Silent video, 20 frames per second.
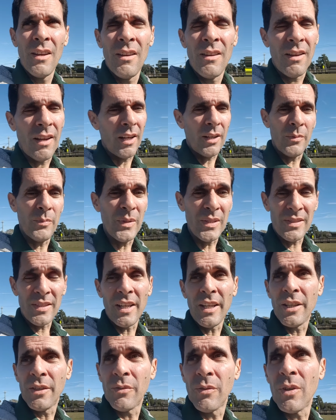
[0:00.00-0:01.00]
I could be saying it
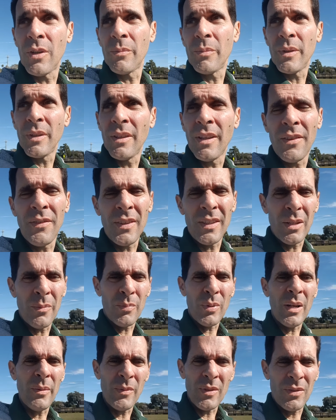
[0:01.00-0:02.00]
wrong, but I think the
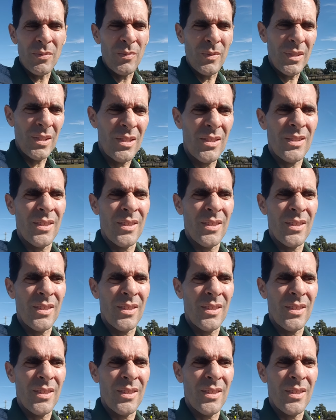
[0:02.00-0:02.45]
premise was